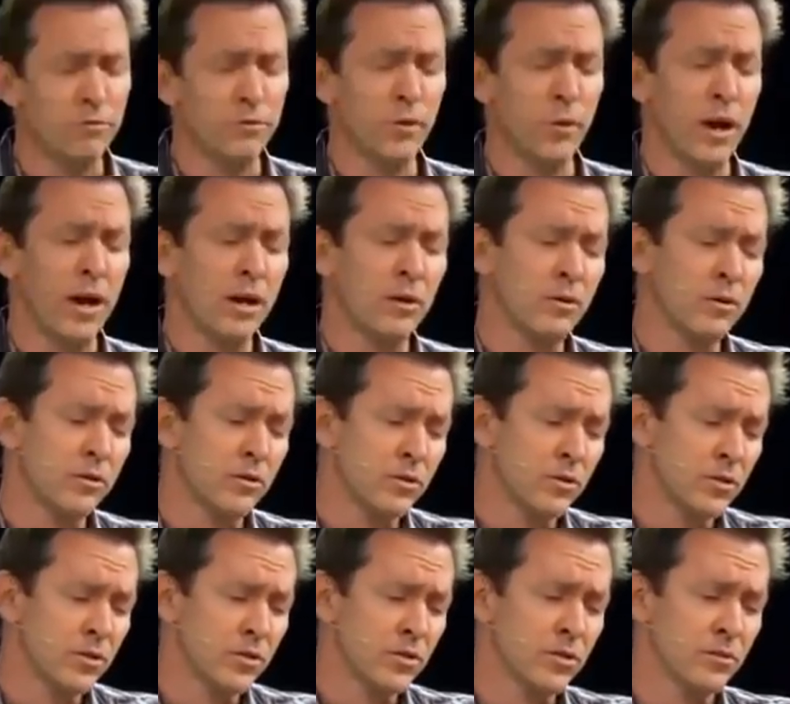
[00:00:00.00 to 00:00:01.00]
few hours,
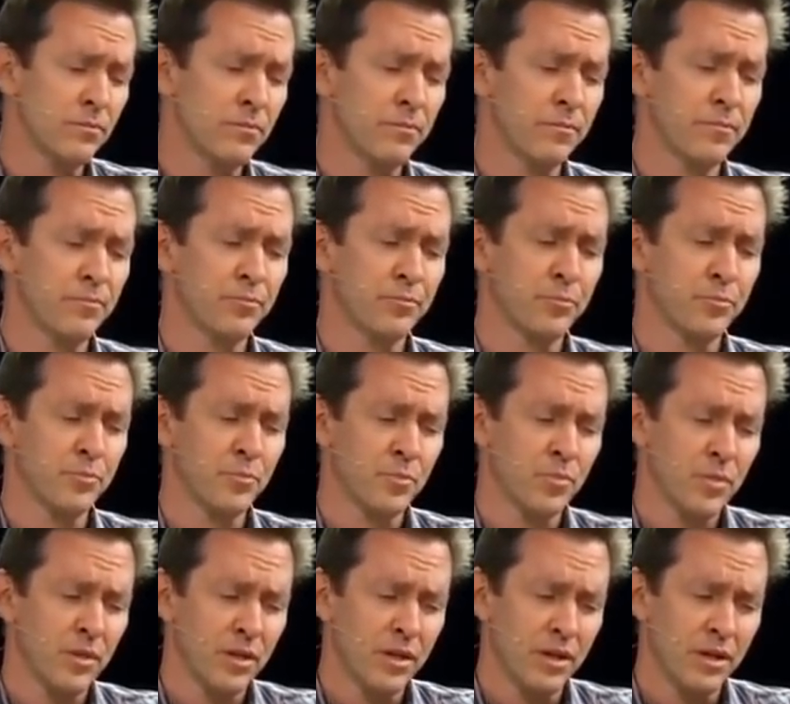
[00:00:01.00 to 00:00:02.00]

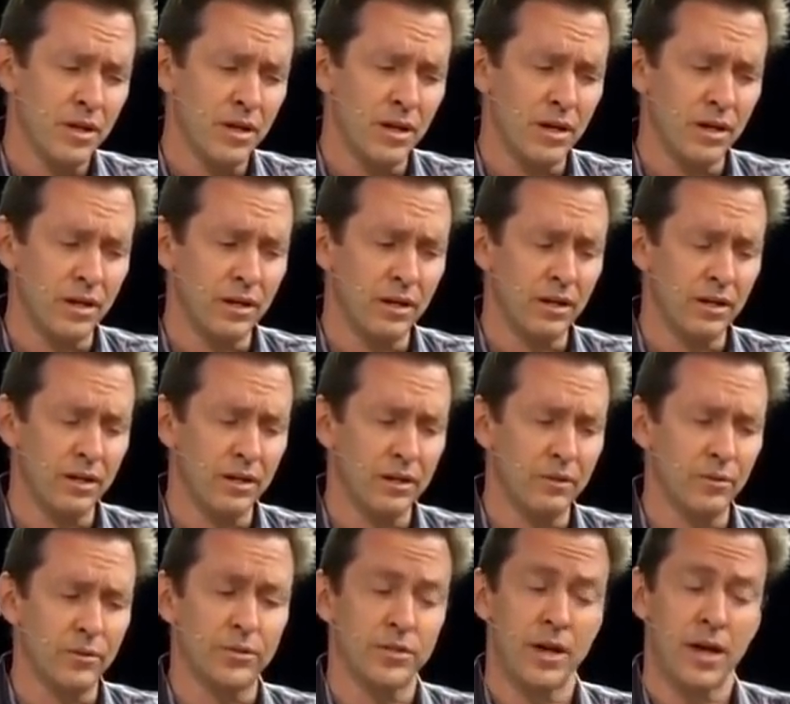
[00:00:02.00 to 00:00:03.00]

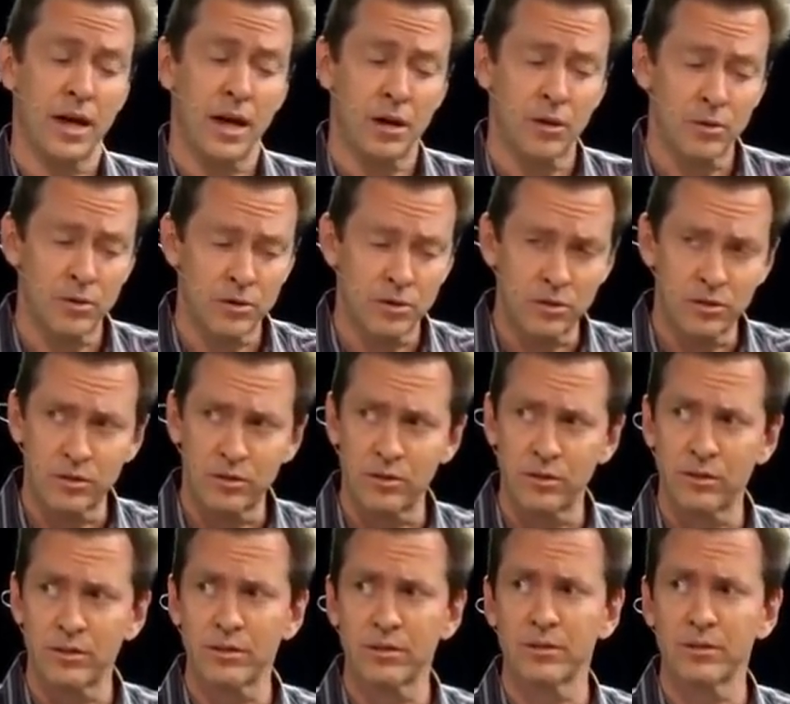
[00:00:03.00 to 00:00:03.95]
once an hour,